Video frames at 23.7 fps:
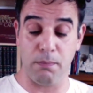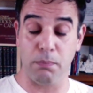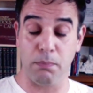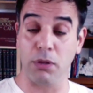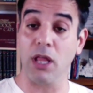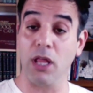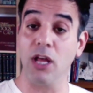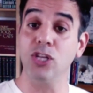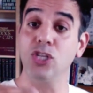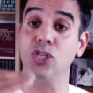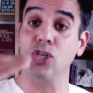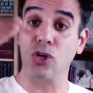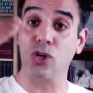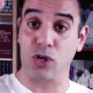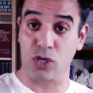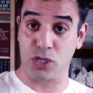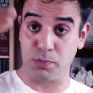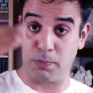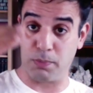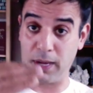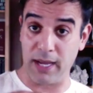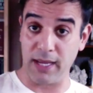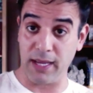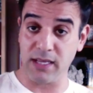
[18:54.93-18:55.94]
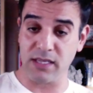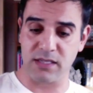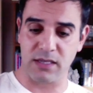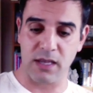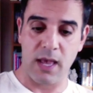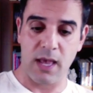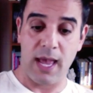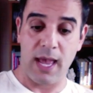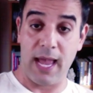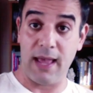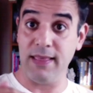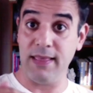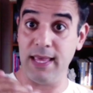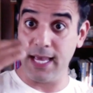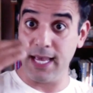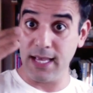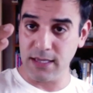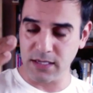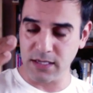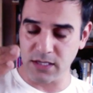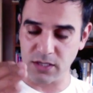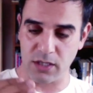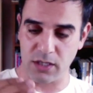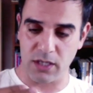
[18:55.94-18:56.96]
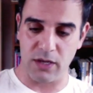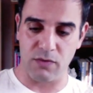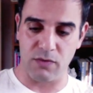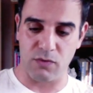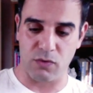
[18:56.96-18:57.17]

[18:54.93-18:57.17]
blood sugar spikes and the insulin